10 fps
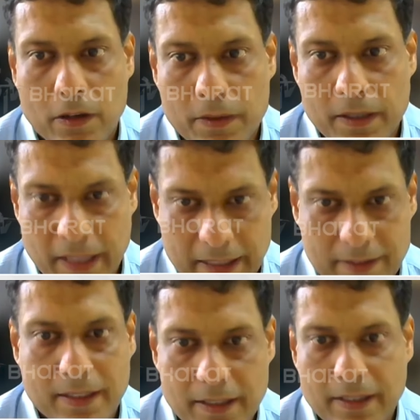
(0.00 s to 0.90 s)
tested
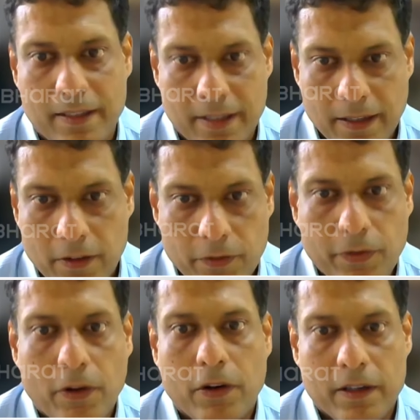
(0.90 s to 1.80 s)
it
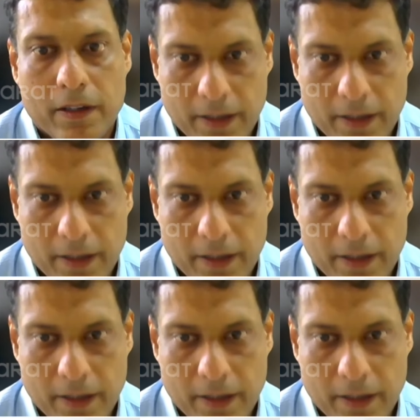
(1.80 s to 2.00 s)
for